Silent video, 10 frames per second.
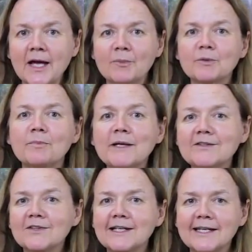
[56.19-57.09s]
but
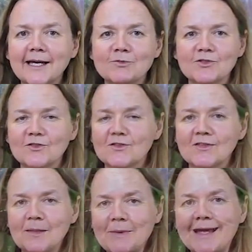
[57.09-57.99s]
basically captures the
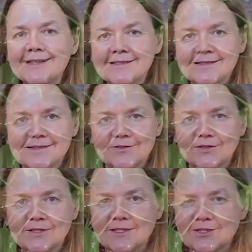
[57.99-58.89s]
same essence of
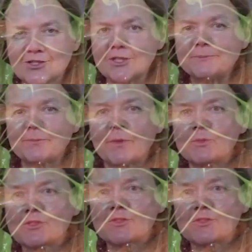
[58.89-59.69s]
the dish, which